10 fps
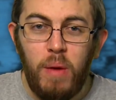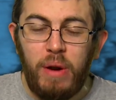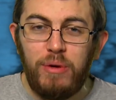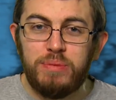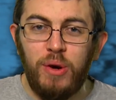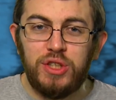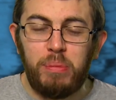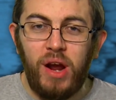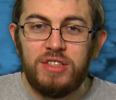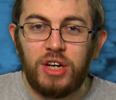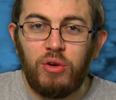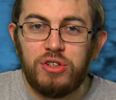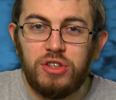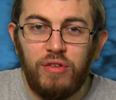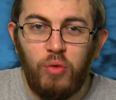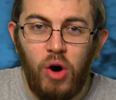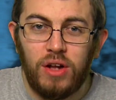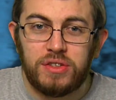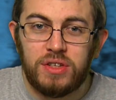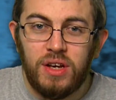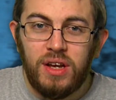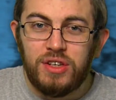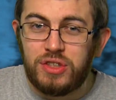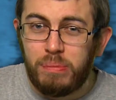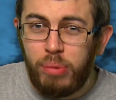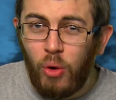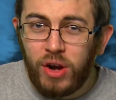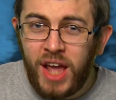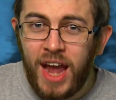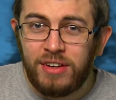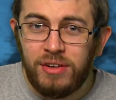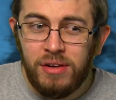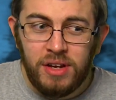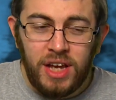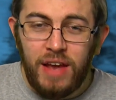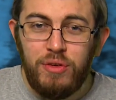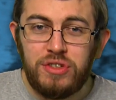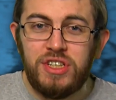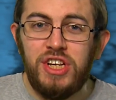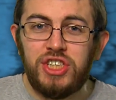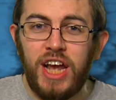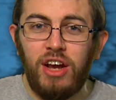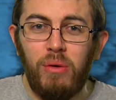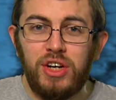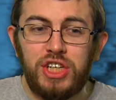But I was most surprised that Christoph Waltz, supporting actor? Have you seen Django